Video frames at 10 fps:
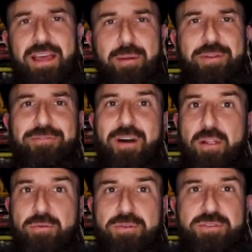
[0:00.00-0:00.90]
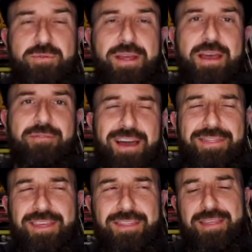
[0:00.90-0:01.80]
How many followers do I have? I
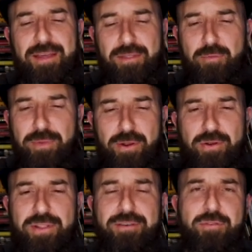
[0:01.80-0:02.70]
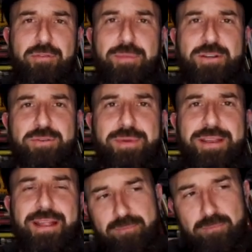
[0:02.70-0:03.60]
think that numerical level of measurement